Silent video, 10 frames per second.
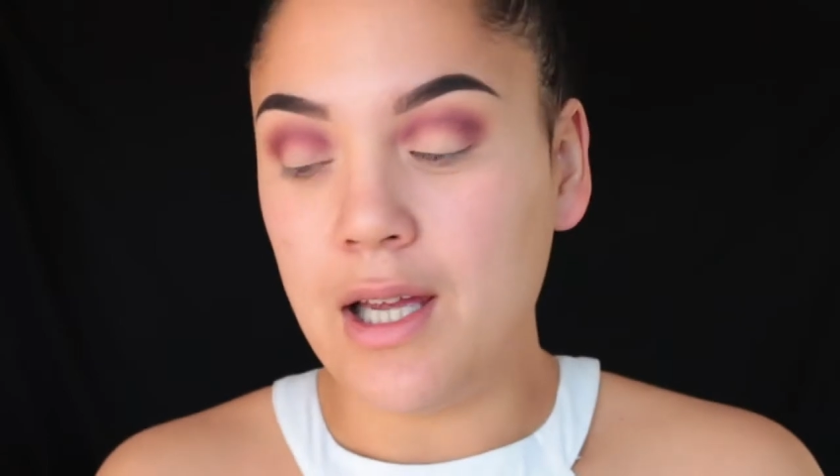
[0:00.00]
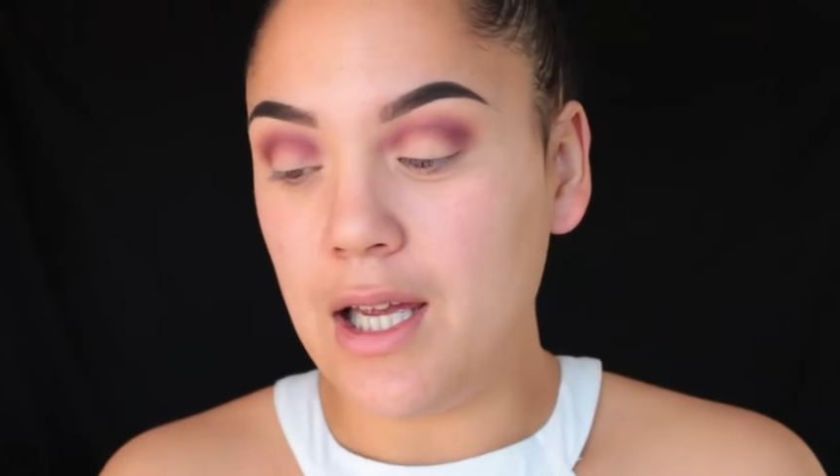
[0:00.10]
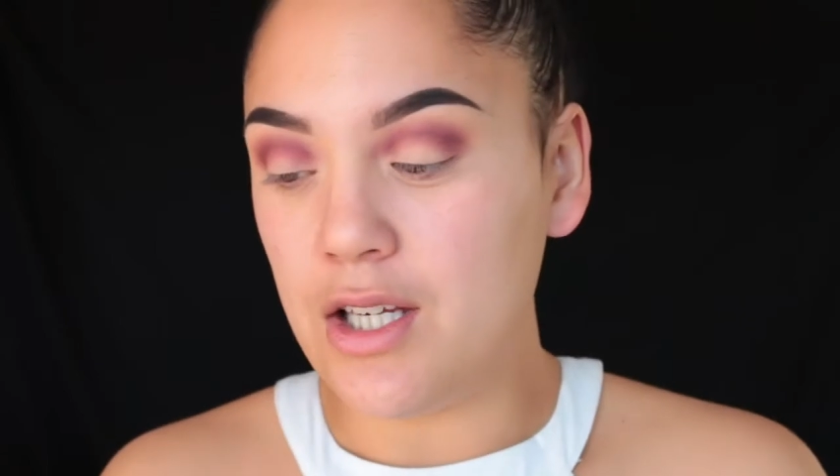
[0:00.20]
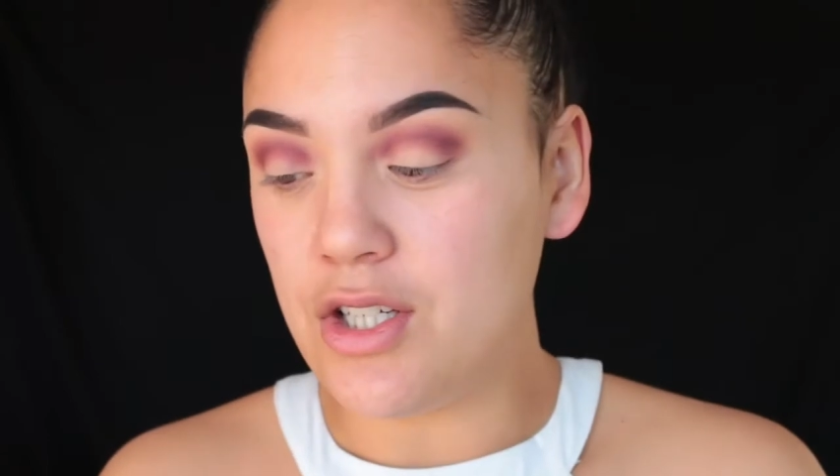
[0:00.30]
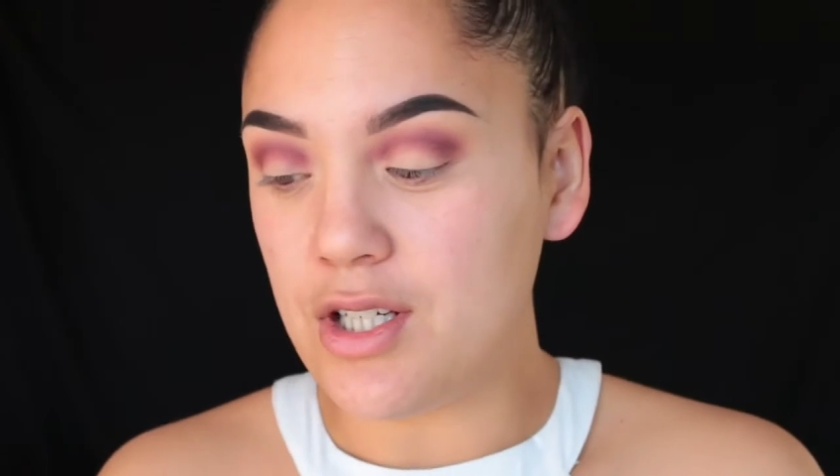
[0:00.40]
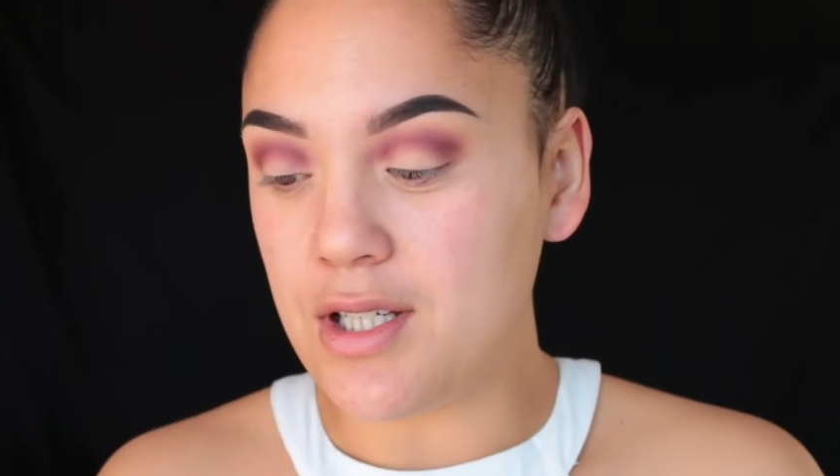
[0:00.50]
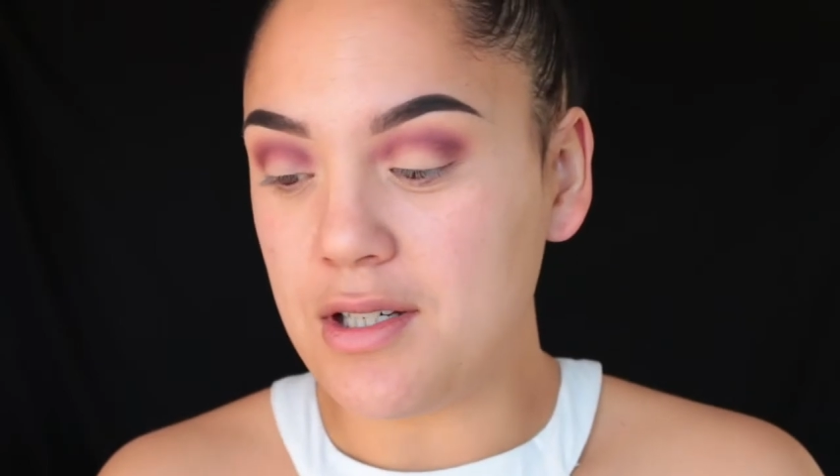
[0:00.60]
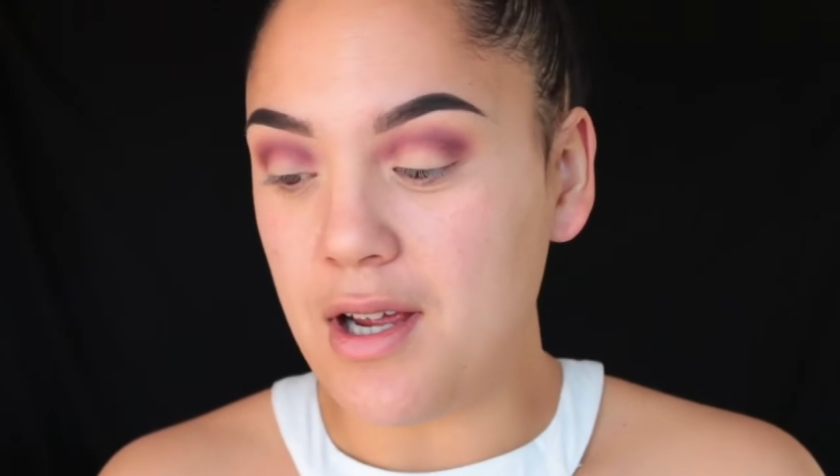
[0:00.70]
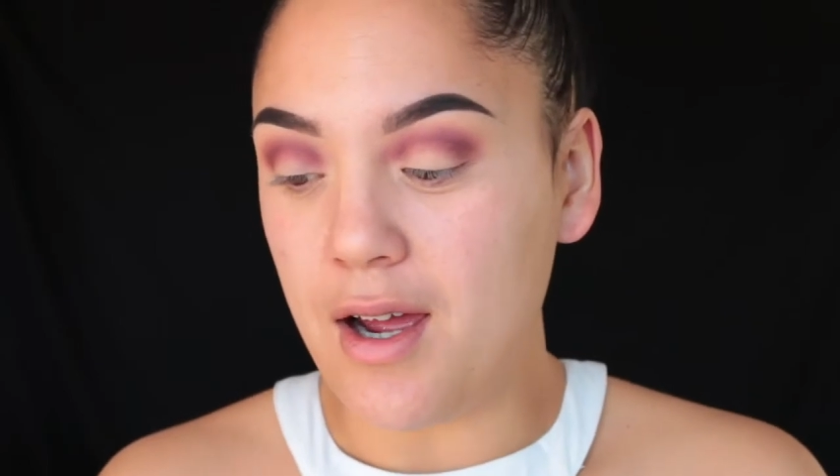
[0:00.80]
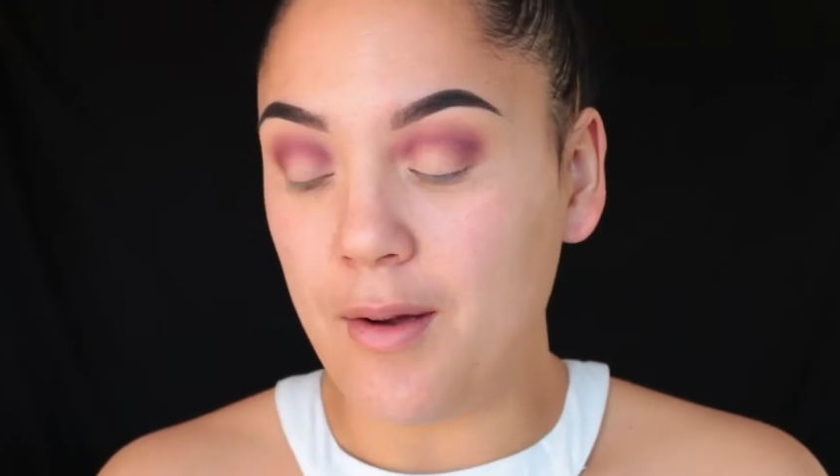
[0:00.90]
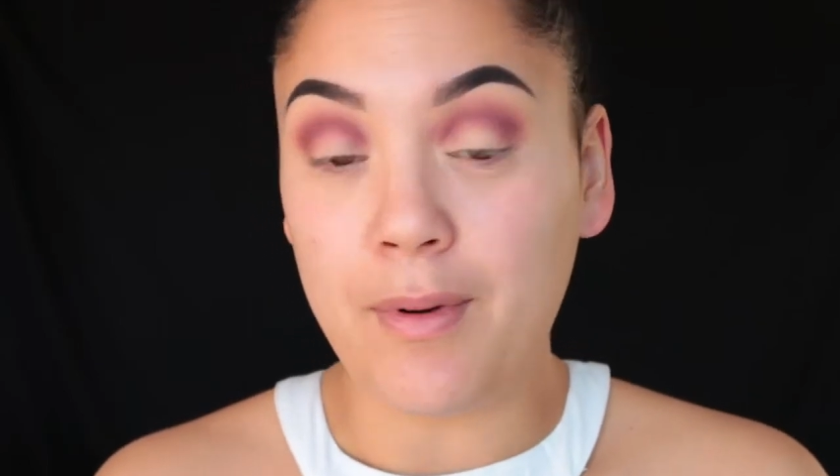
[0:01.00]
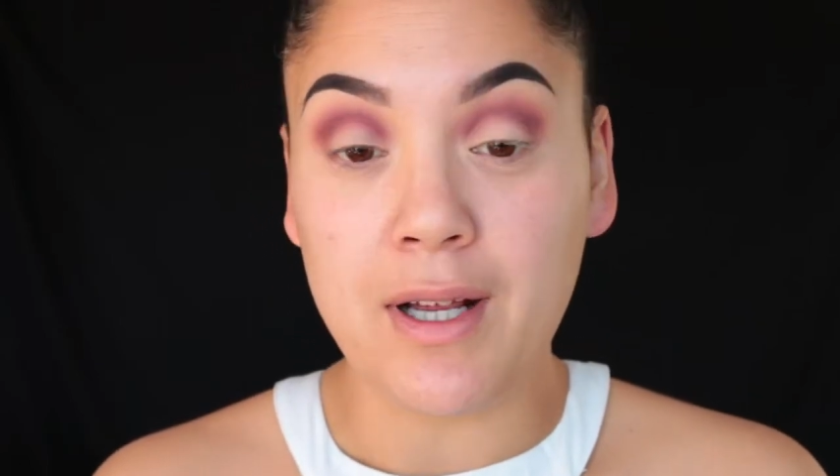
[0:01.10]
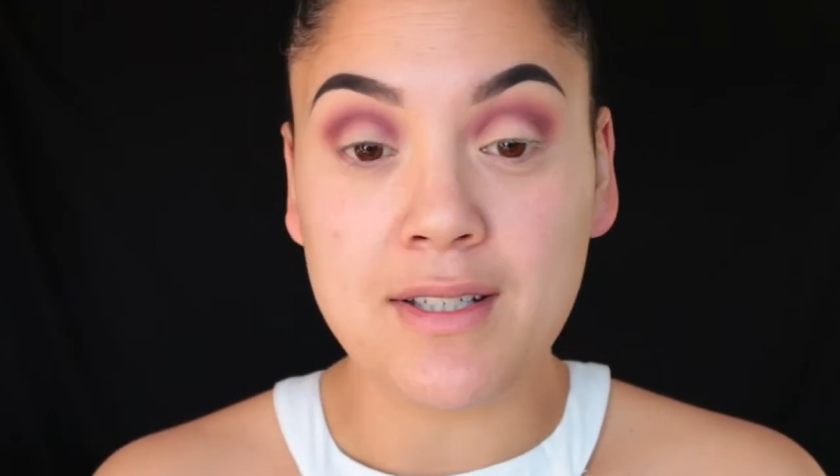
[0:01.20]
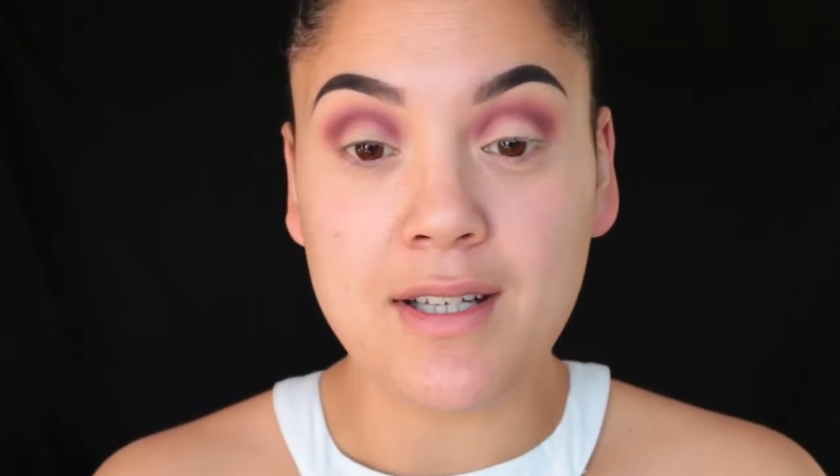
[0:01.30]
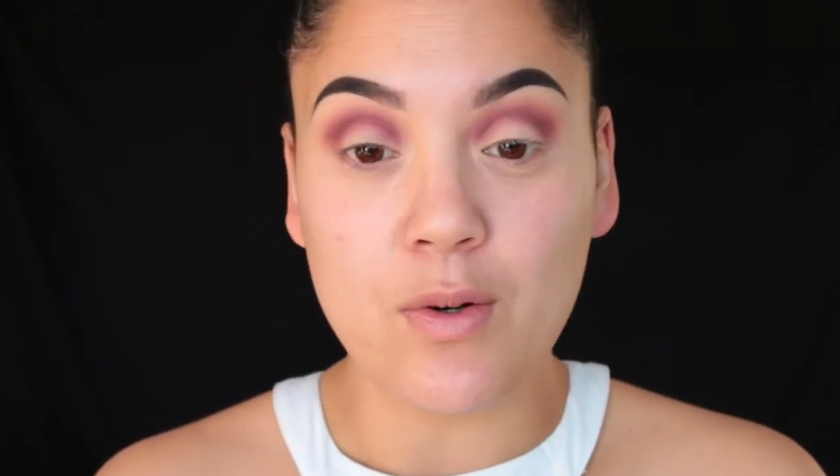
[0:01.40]
and just
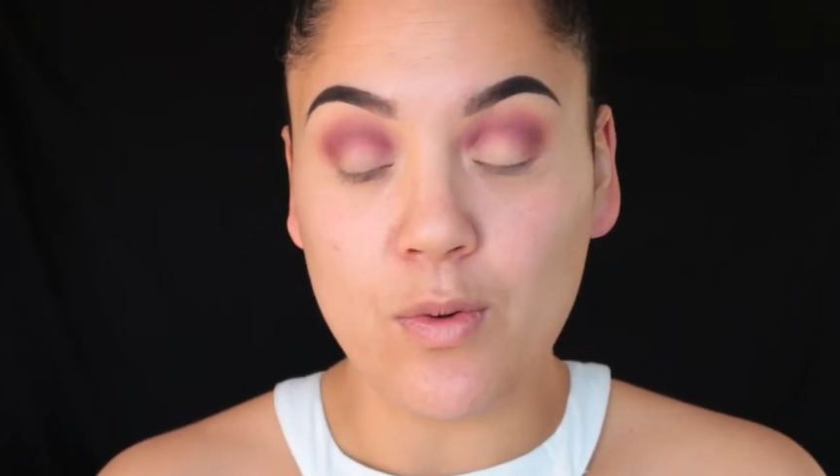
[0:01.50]
place that